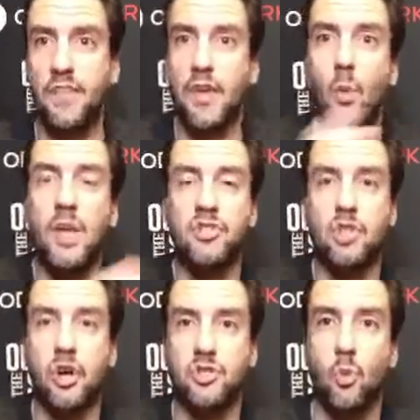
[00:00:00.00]
They went and
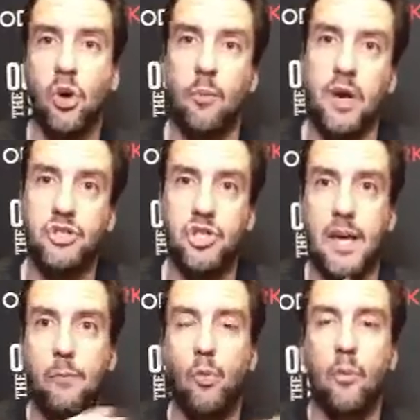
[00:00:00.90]
talked to Will
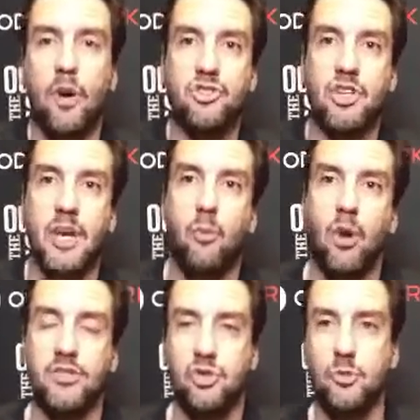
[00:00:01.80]
Muschamp. Will Muschamp
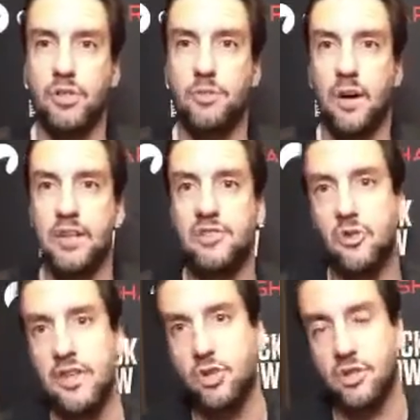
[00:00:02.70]
wanted too much money,
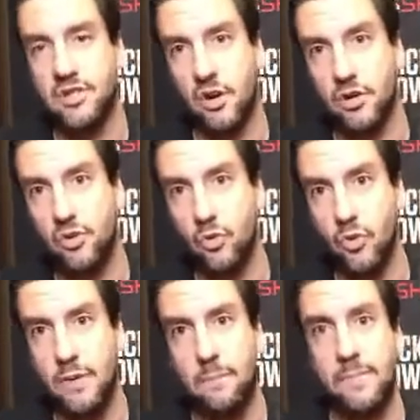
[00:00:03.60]
so they took Derek
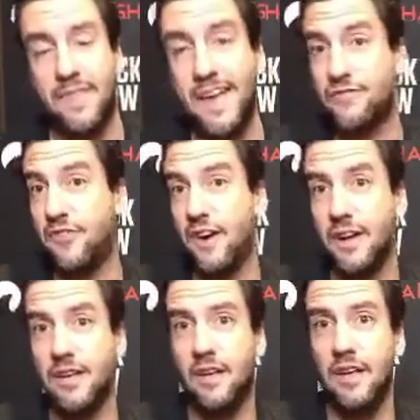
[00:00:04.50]
Dooley. That's
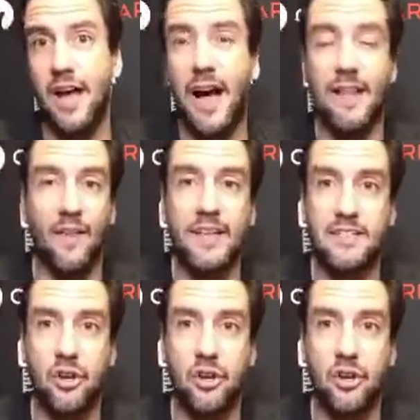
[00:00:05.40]
fine. I like